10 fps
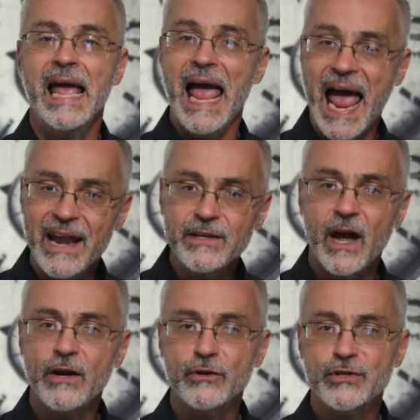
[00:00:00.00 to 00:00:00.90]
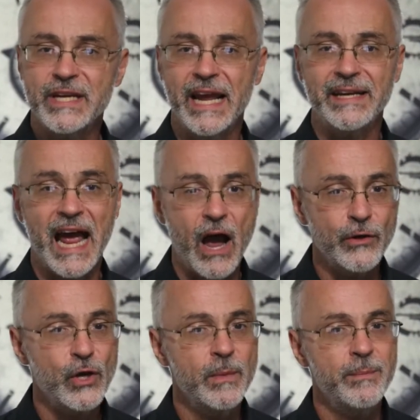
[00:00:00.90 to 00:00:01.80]
and understand how
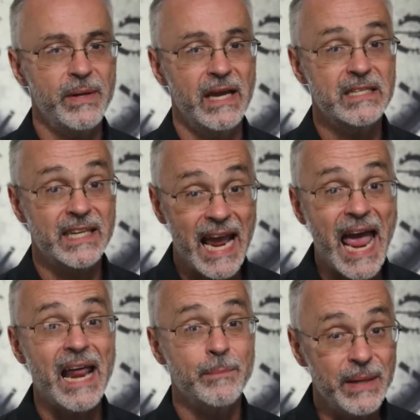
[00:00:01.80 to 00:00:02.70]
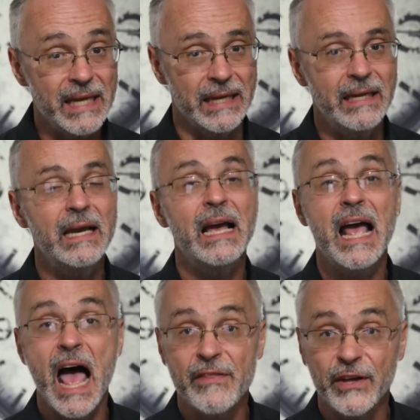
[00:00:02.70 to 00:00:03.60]
human beings can be
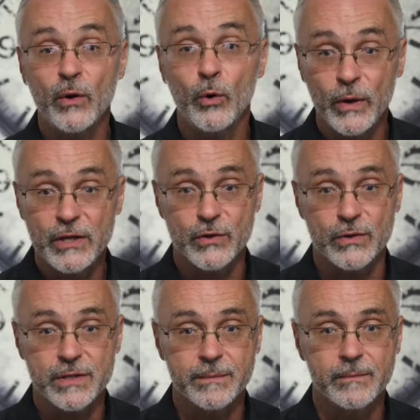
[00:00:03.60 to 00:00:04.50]
ethical creatures.